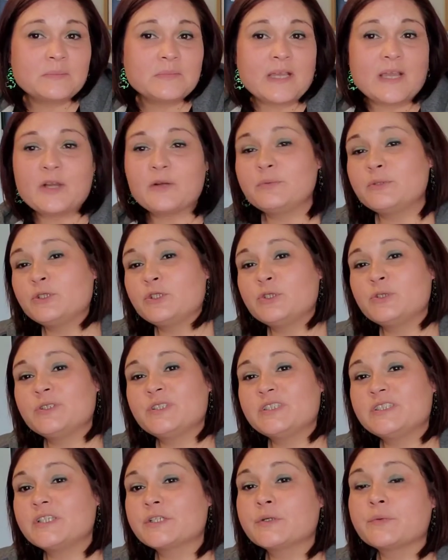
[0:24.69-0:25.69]
I hope you choose
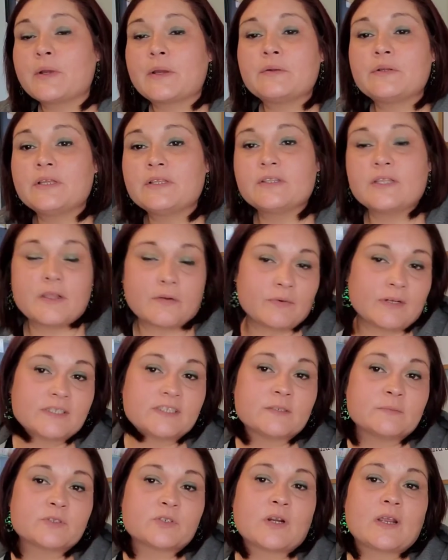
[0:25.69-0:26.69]
to stick around, hit that red
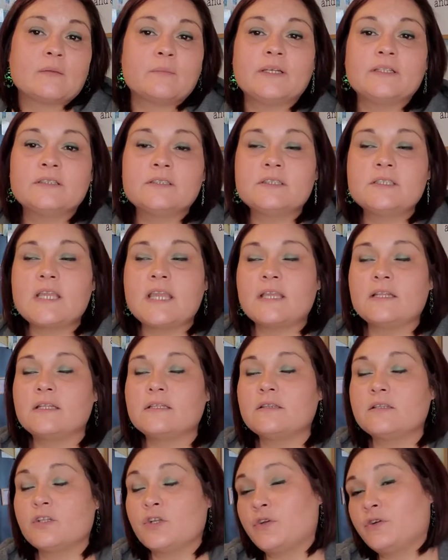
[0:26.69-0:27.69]
subscribe button and
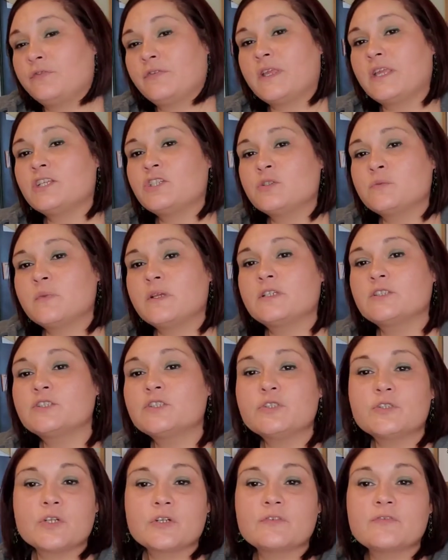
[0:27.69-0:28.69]
hit the notification bell
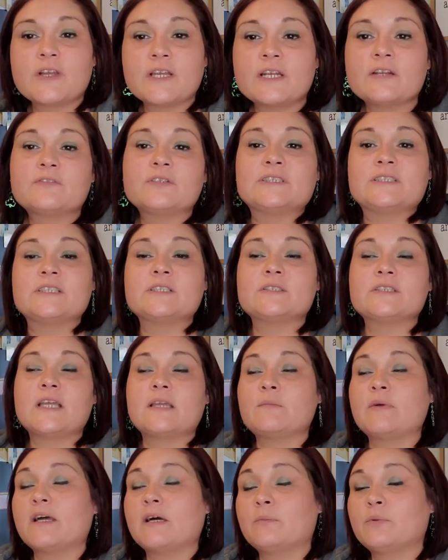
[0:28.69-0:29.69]
so you're notified every single
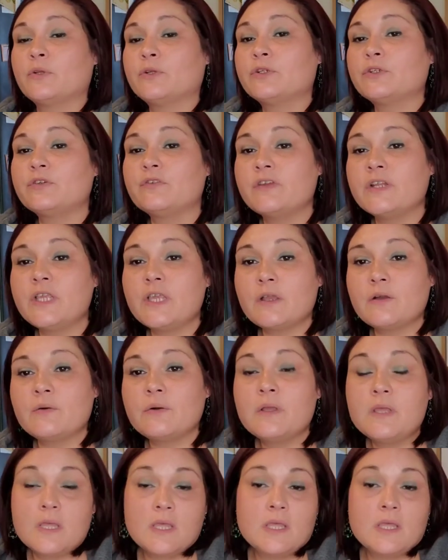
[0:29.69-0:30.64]
time I upload a new video.